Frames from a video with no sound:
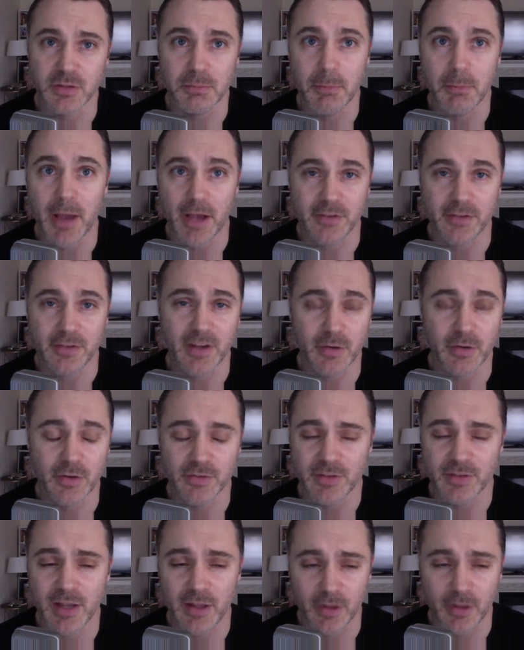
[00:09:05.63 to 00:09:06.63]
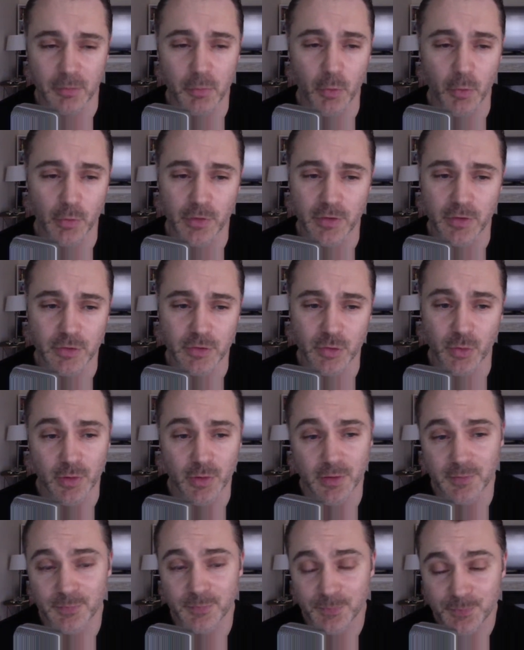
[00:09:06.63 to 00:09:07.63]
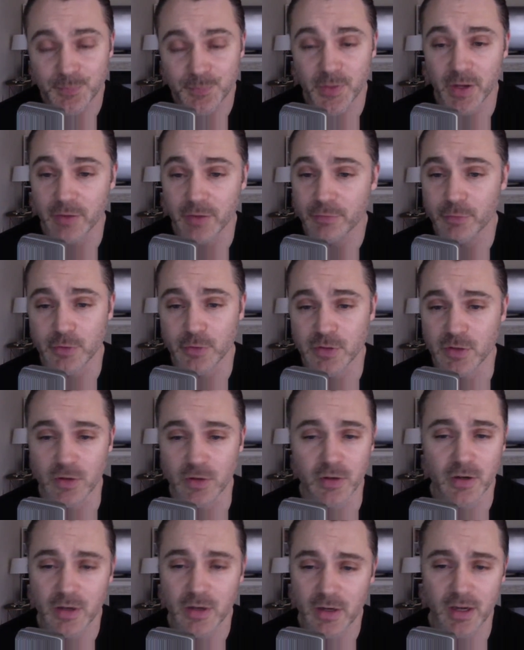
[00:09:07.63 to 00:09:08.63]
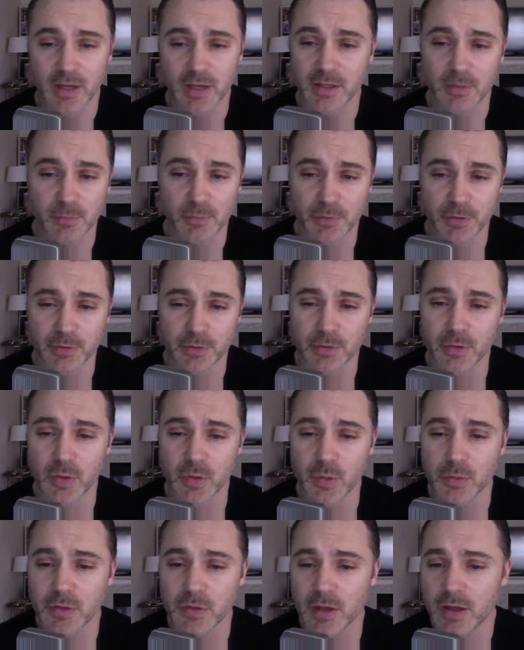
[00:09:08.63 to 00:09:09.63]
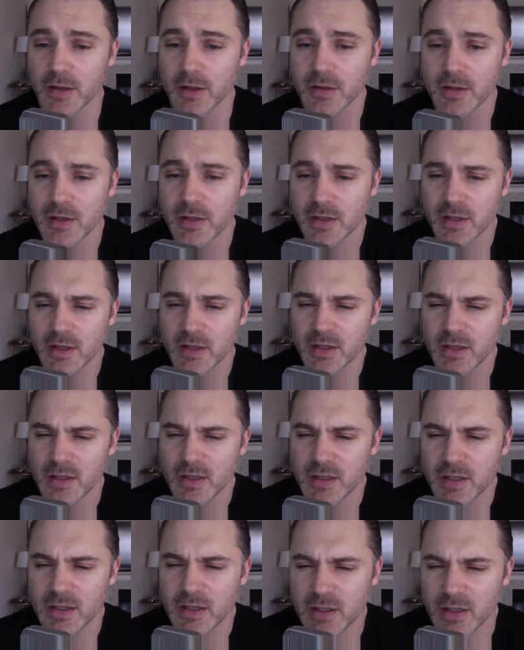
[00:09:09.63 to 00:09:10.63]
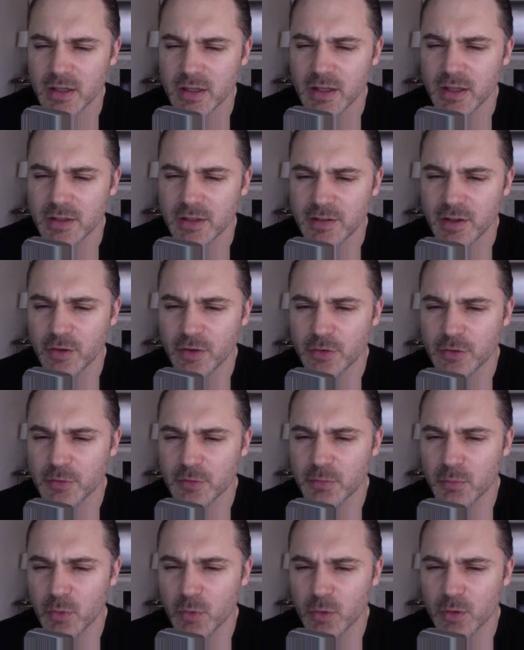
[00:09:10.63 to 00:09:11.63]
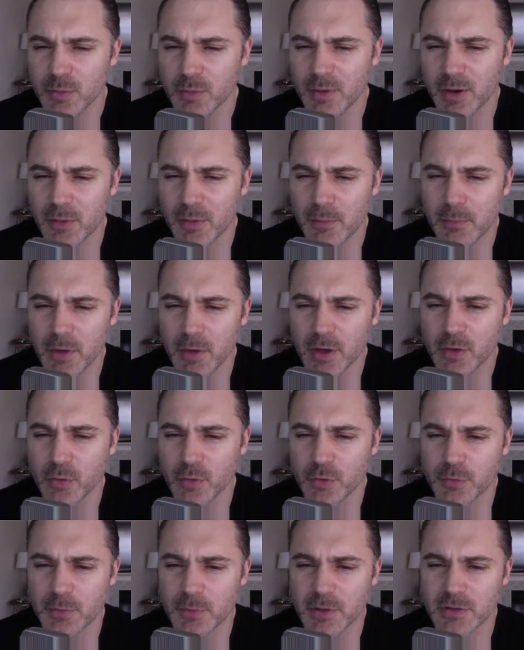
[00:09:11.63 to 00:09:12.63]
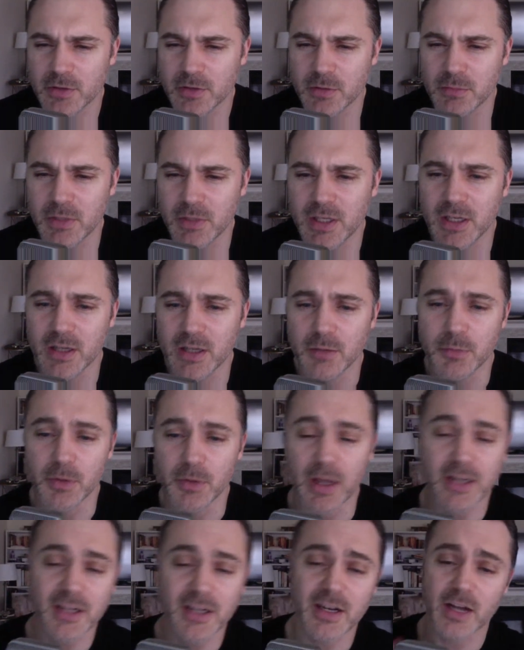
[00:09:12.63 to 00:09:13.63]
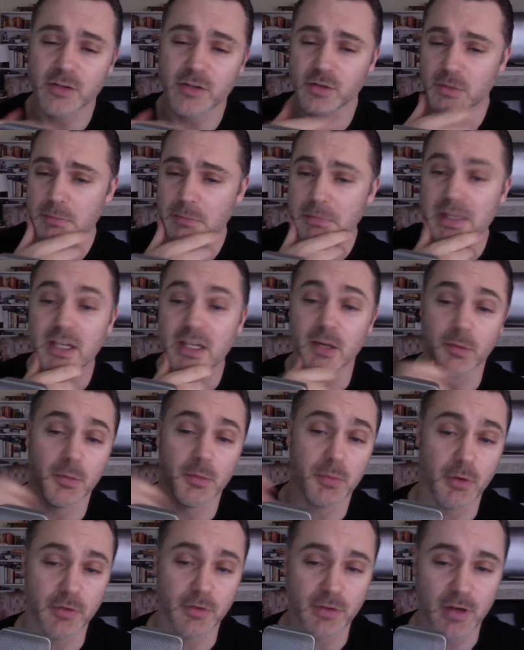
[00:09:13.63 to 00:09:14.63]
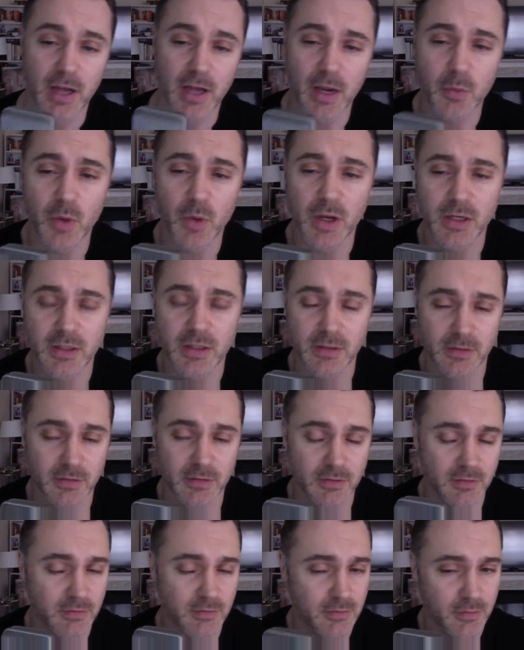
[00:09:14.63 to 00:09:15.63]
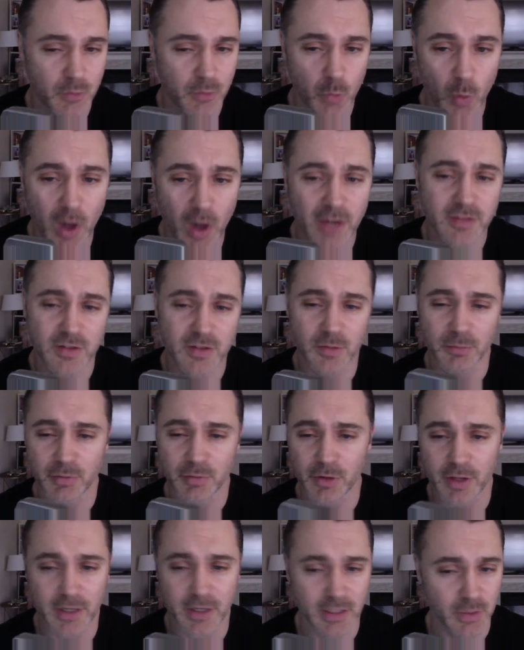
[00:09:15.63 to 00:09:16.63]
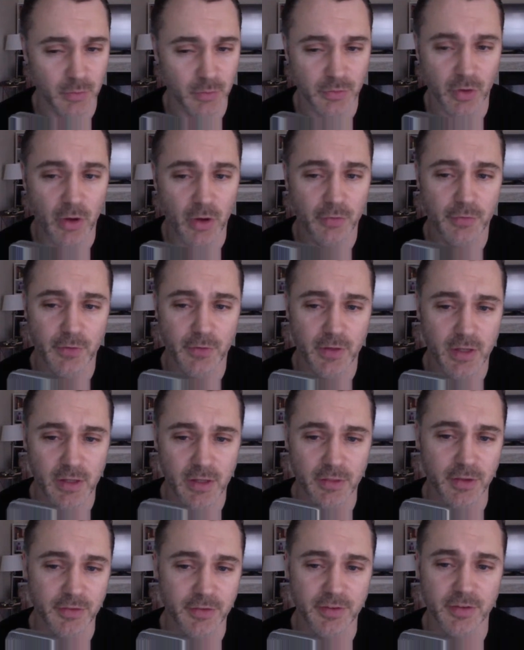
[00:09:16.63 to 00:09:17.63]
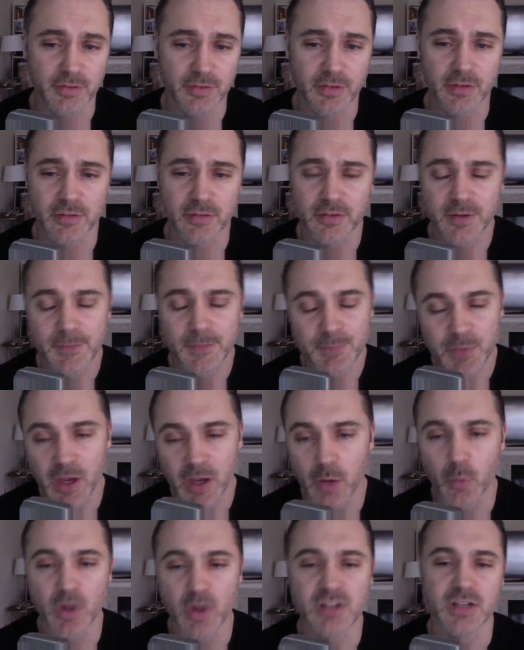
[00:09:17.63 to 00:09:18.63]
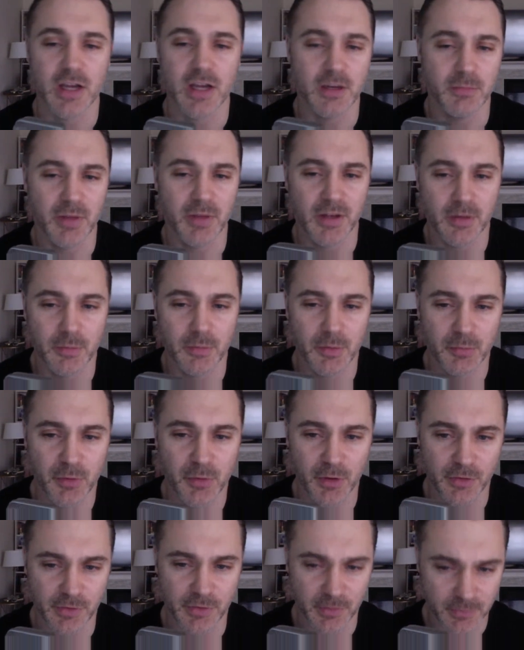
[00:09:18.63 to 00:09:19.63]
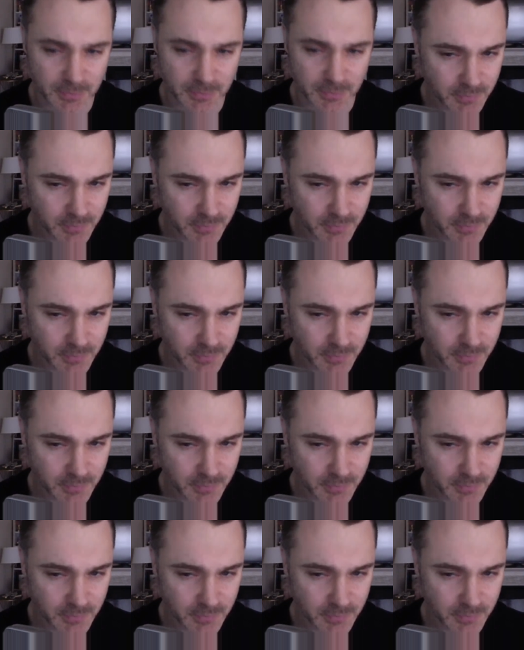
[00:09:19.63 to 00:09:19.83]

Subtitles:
maxed out his talent more than Jordan. Yeah, for sure. I completely agree with that. Tell us more about Michael, especially meeting him. I didn't actually meet him in person. I went and watched him play, and he was off in the distance. I wish I had met him in person.